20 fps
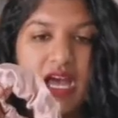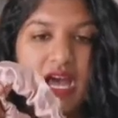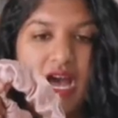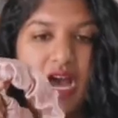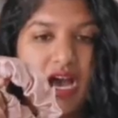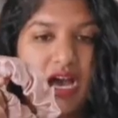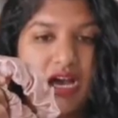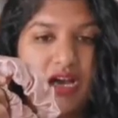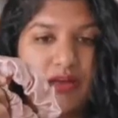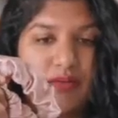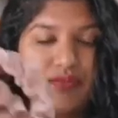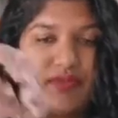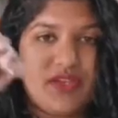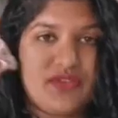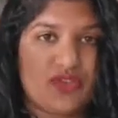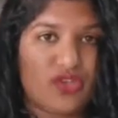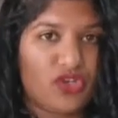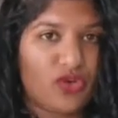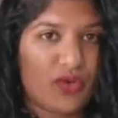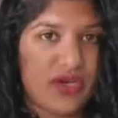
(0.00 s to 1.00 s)

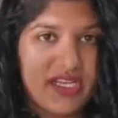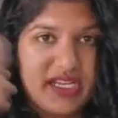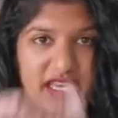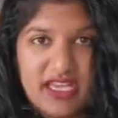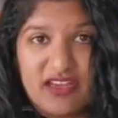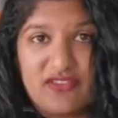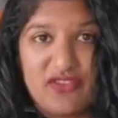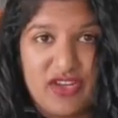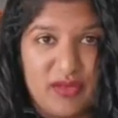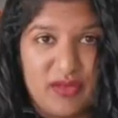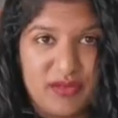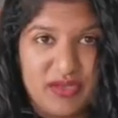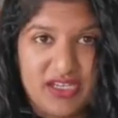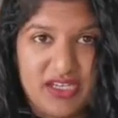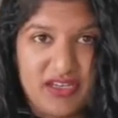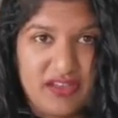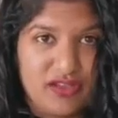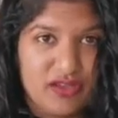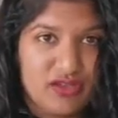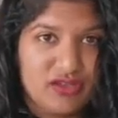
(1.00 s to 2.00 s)
If you don't want to get it from
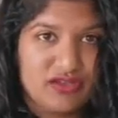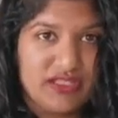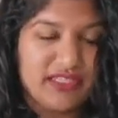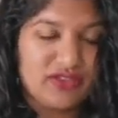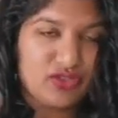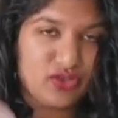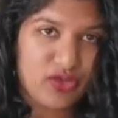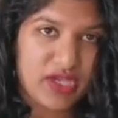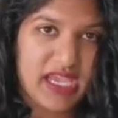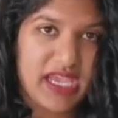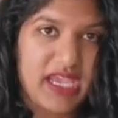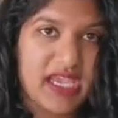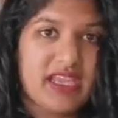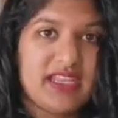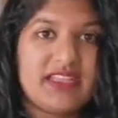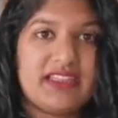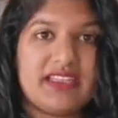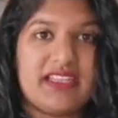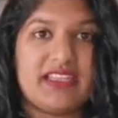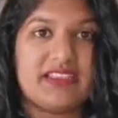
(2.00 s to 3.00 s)
her though, that's
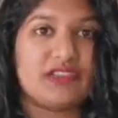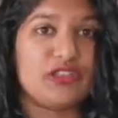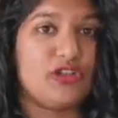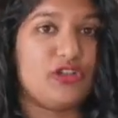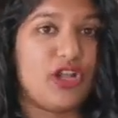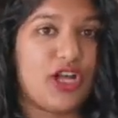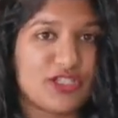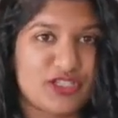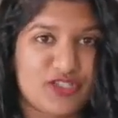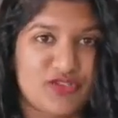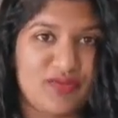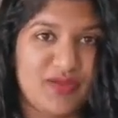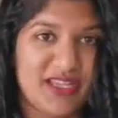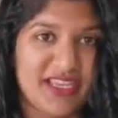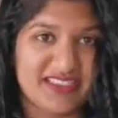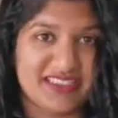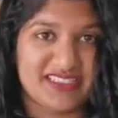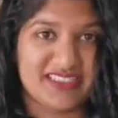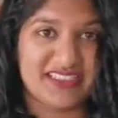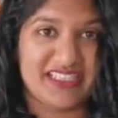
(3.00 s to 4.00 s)
okay. There's lots of
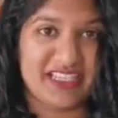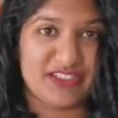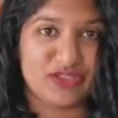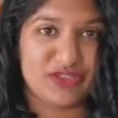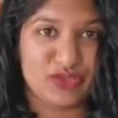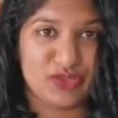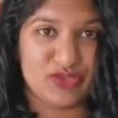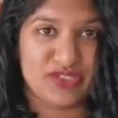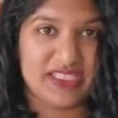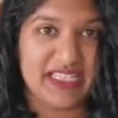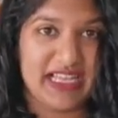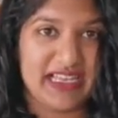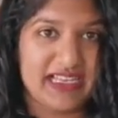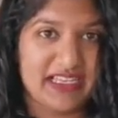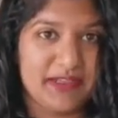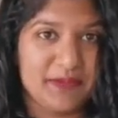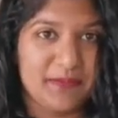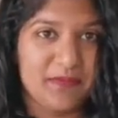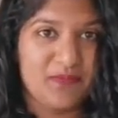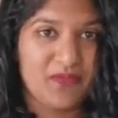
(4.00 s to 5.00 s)
places that do sell
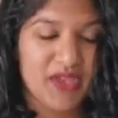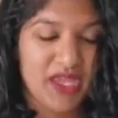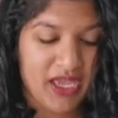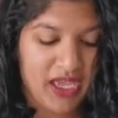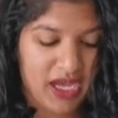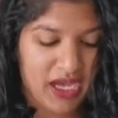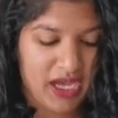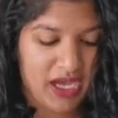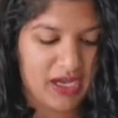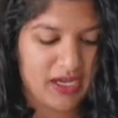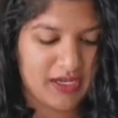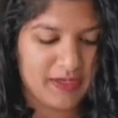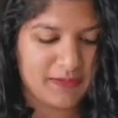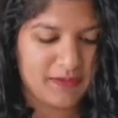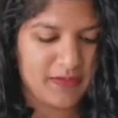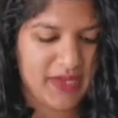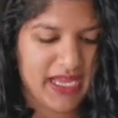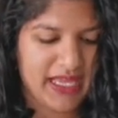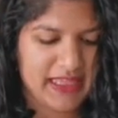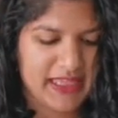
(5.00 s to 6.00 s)
it.
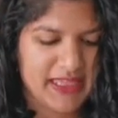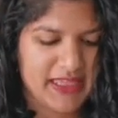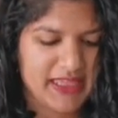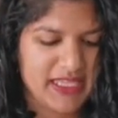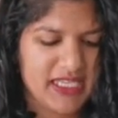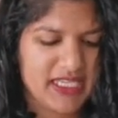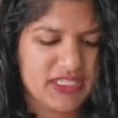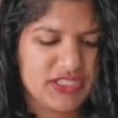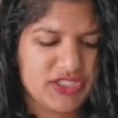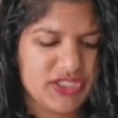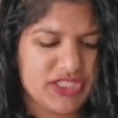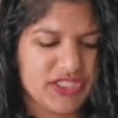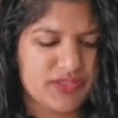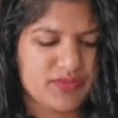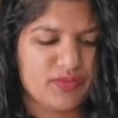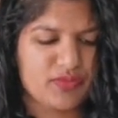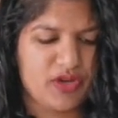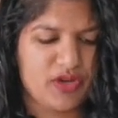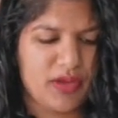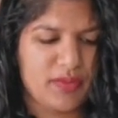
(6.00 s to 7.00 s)
I think she's
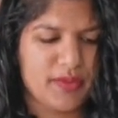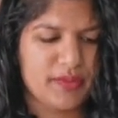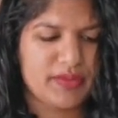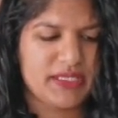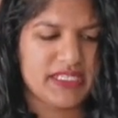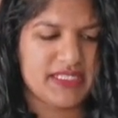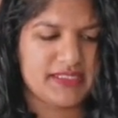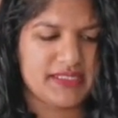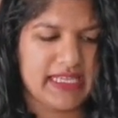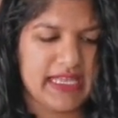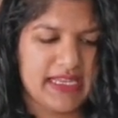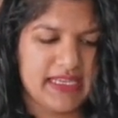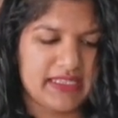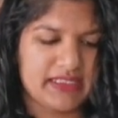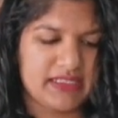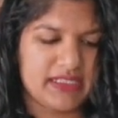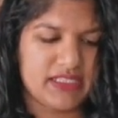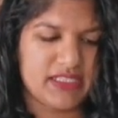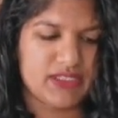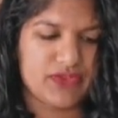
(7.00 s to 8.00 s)
probably
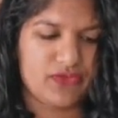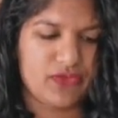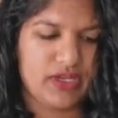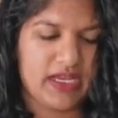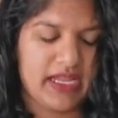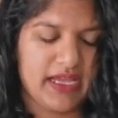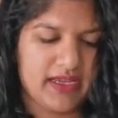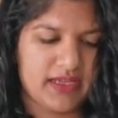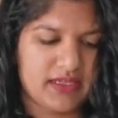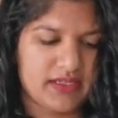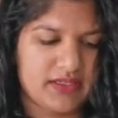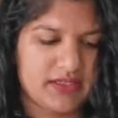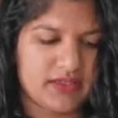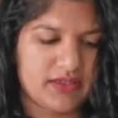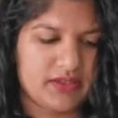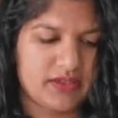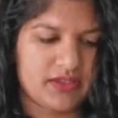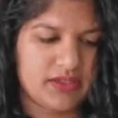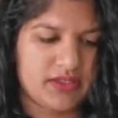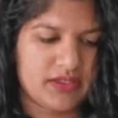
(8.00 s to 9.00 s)
selling these for like
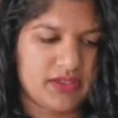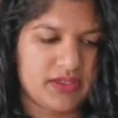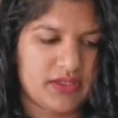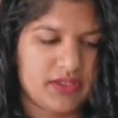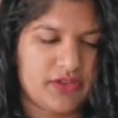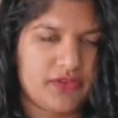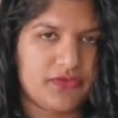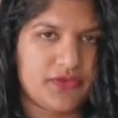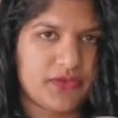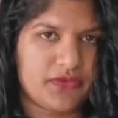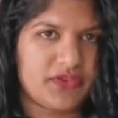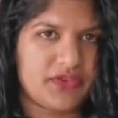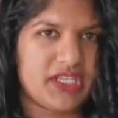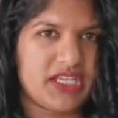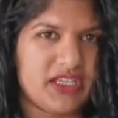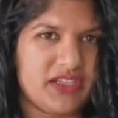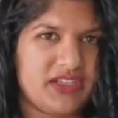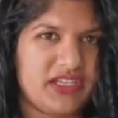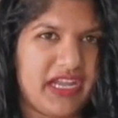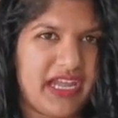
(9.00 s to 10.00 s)

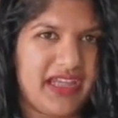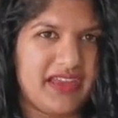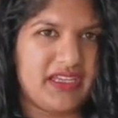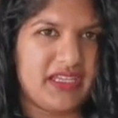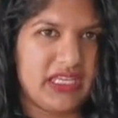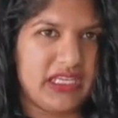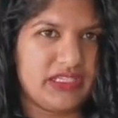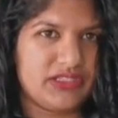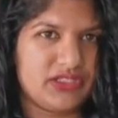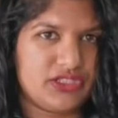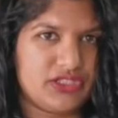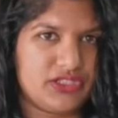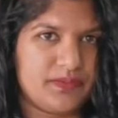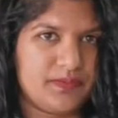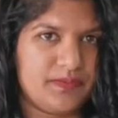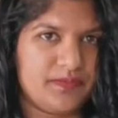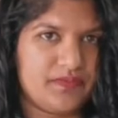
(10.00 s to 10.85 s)
15 rand each.